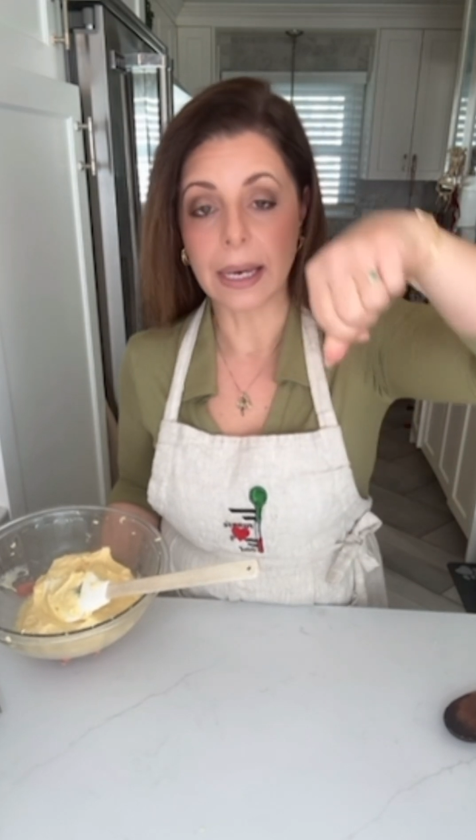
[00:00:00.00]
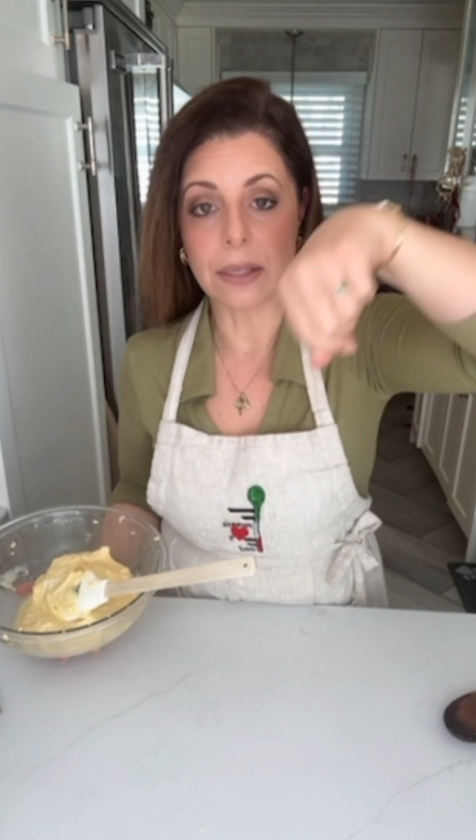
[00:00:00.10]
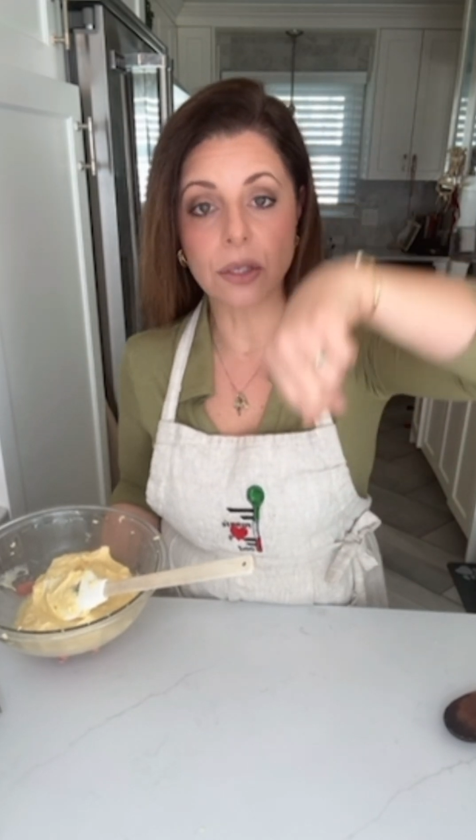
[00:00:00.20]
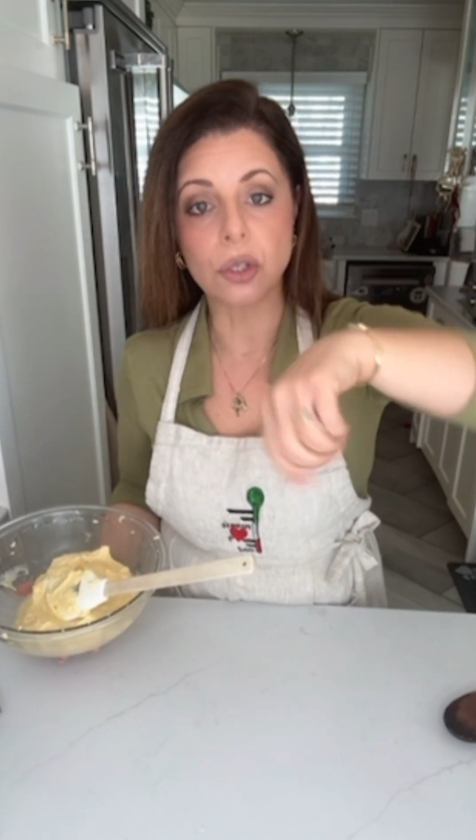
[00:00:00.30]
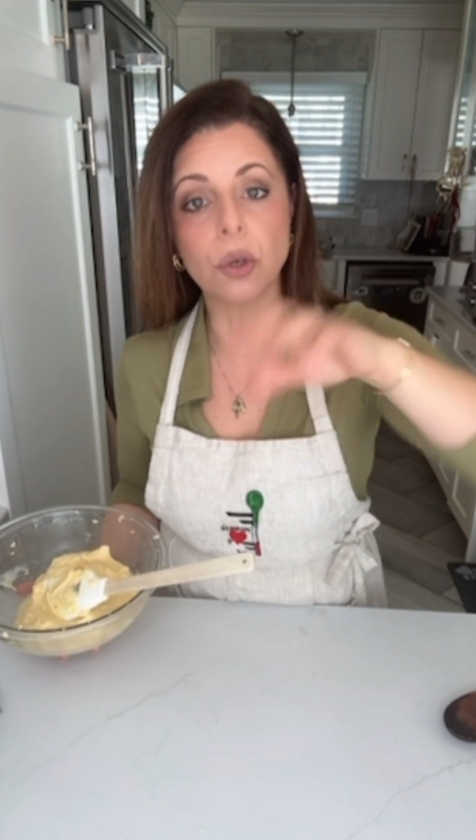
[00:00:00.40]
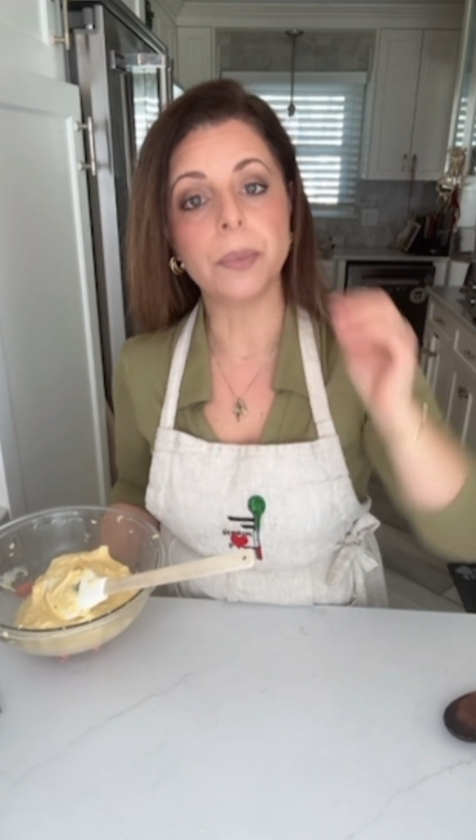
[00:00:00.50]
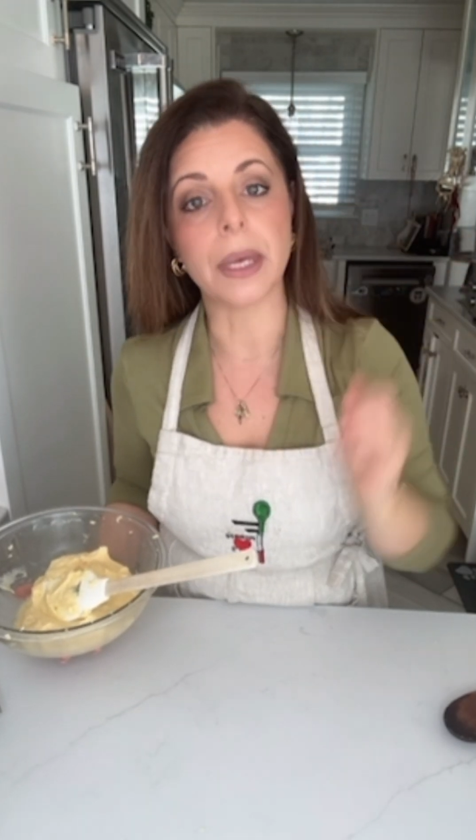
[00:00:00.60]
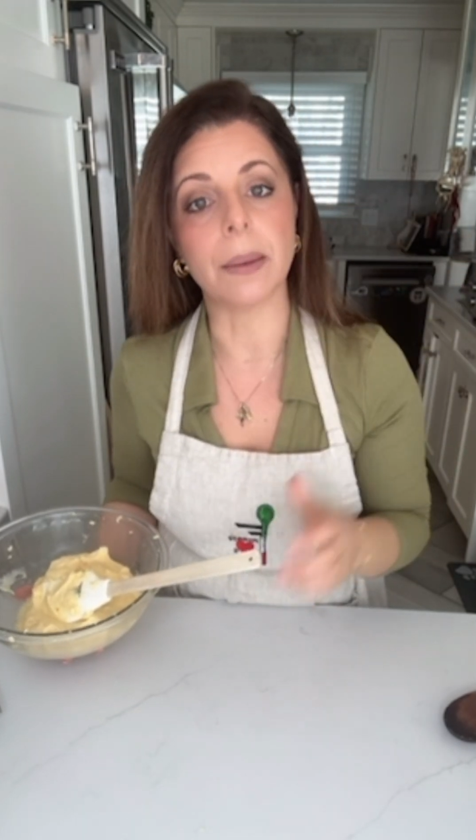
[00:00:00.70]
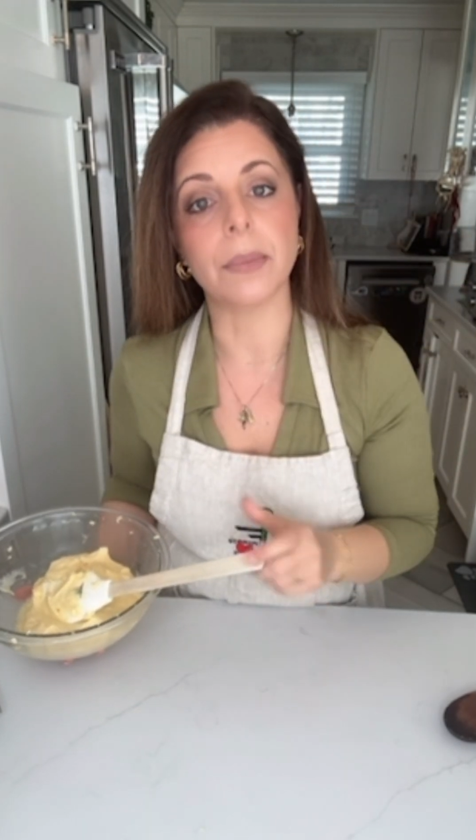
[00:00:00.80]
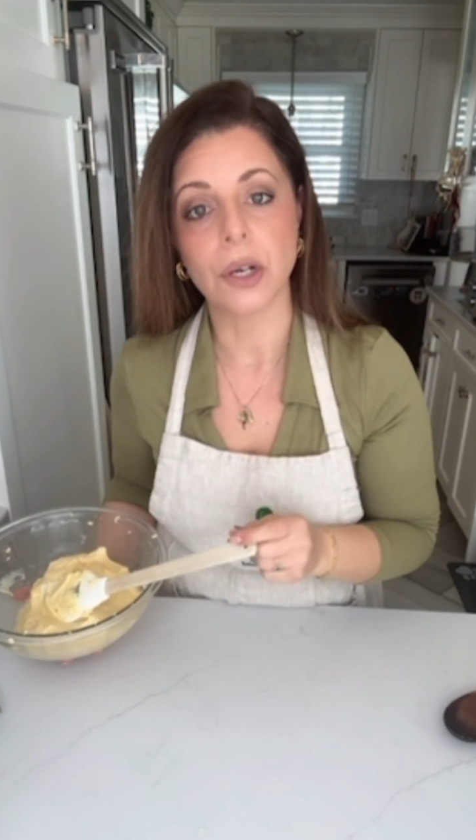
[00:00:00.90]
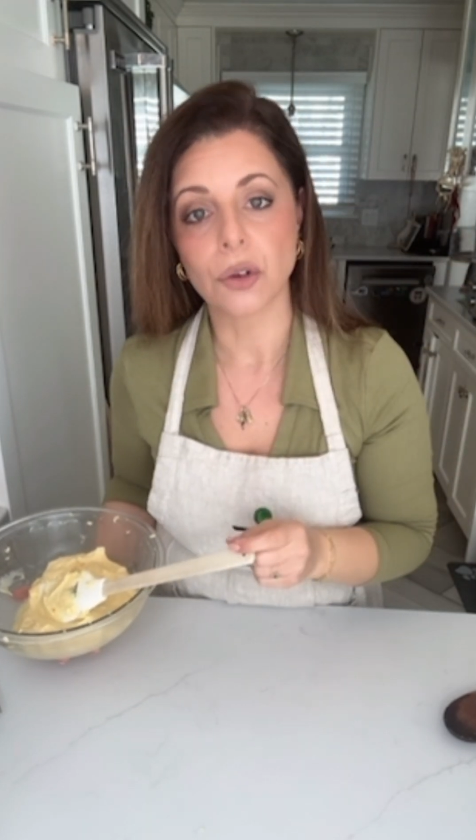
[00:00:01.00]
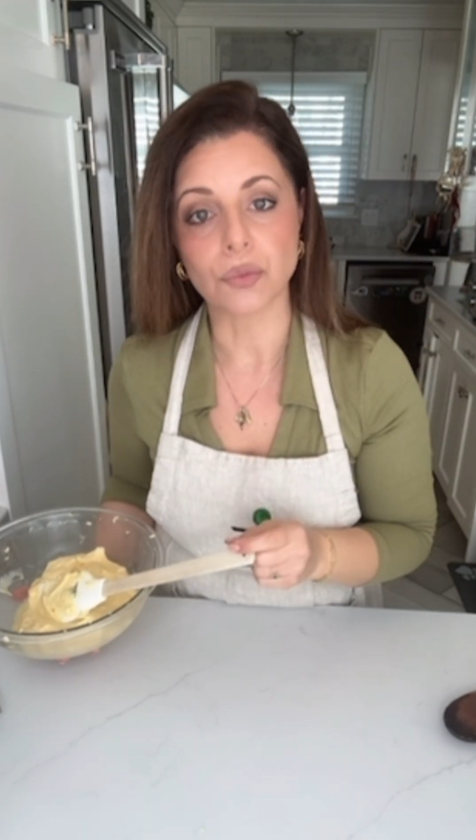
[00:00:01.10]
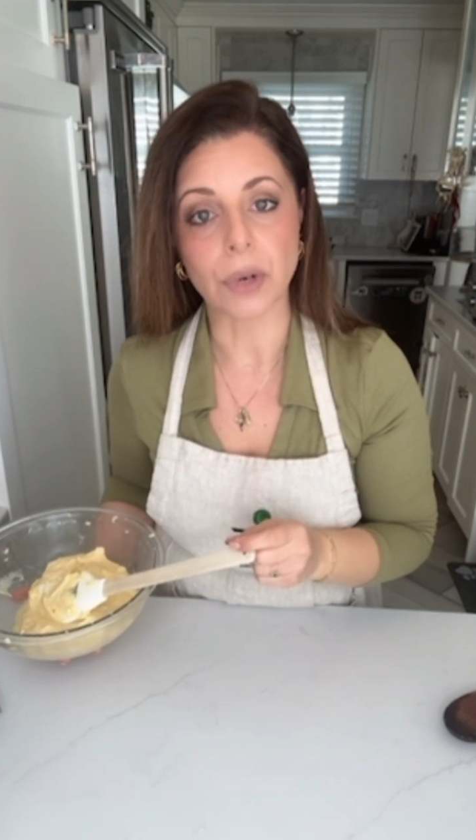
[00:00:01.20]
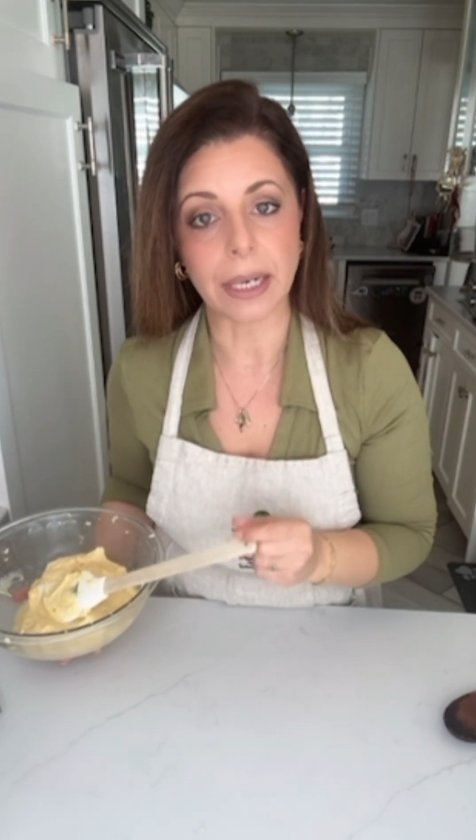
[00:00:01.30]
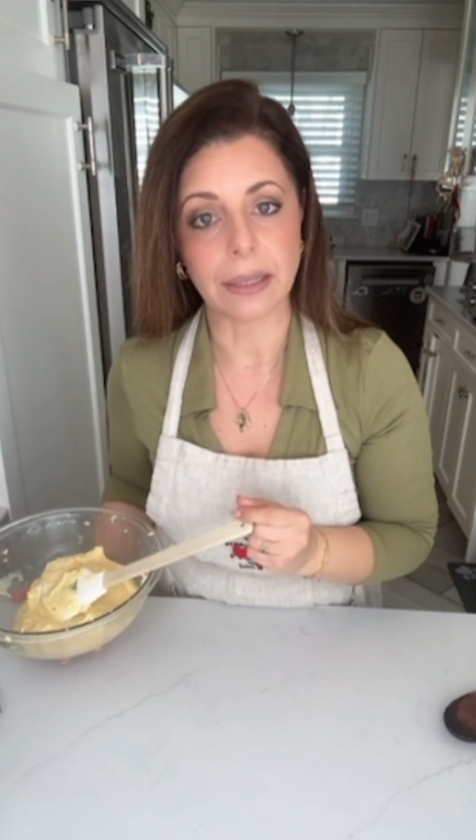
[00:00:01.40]
and scoop them
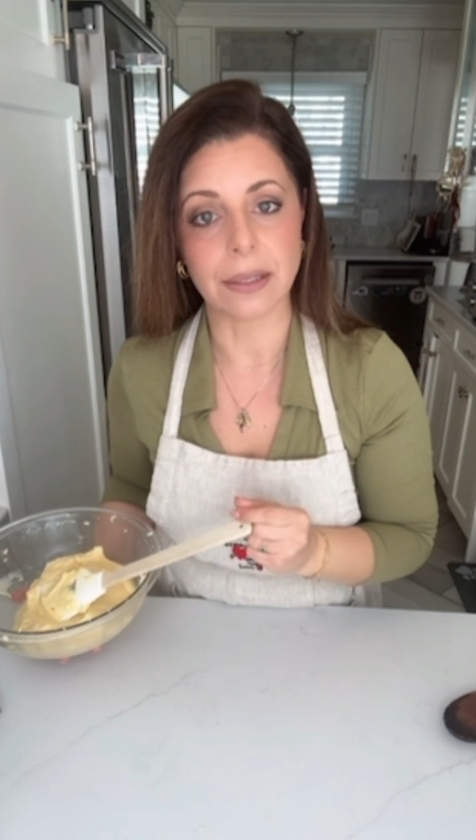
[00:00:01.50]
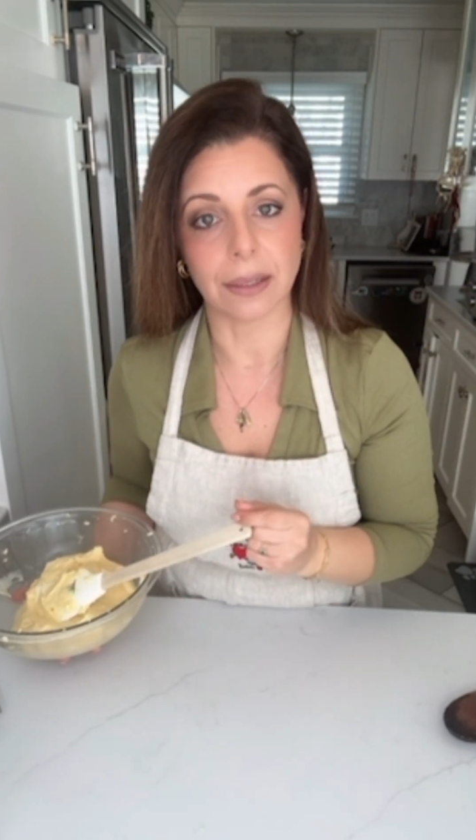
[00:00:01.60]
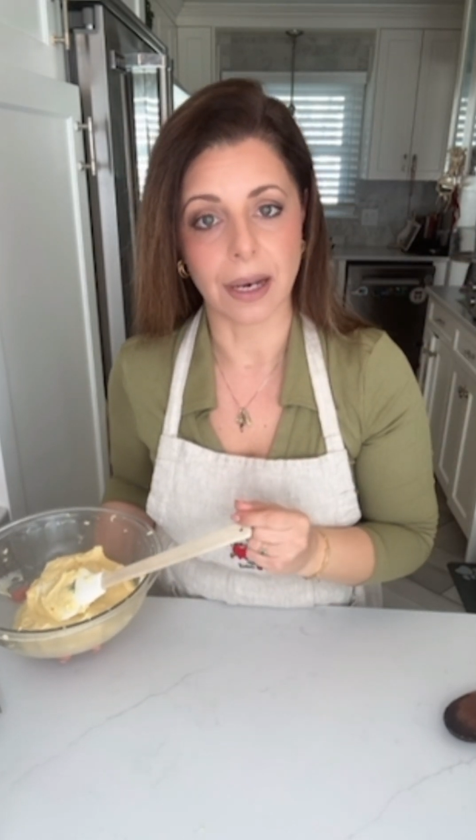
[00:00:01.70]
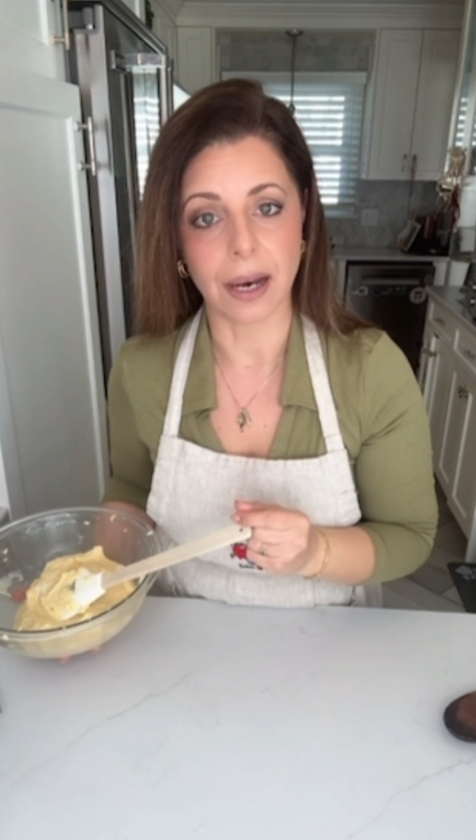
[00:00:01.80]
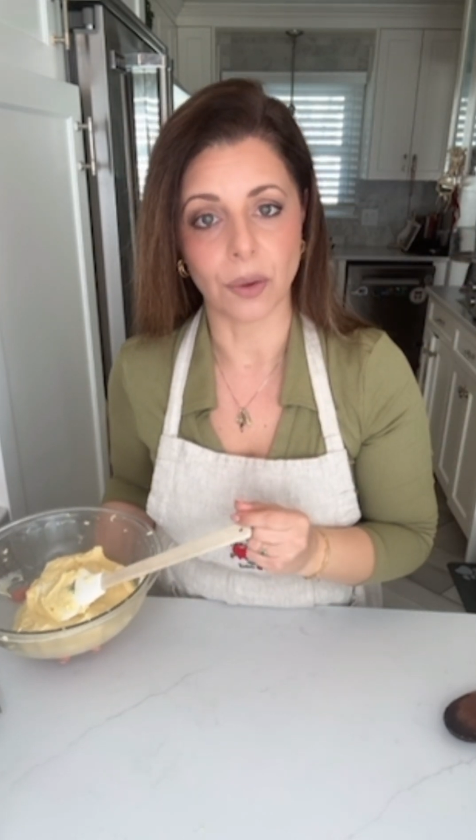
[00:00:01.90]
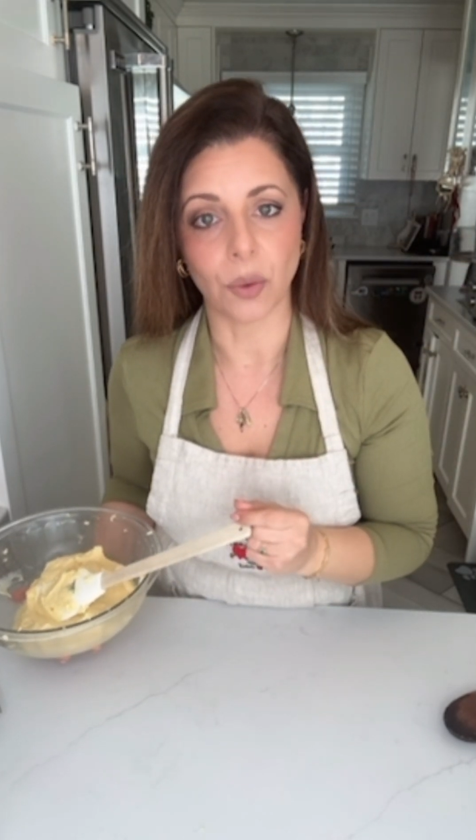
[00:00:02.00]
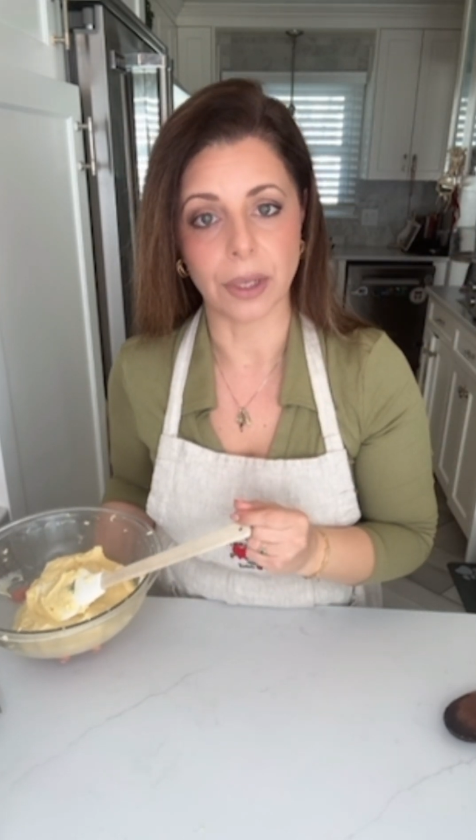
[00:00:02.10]
right into the hot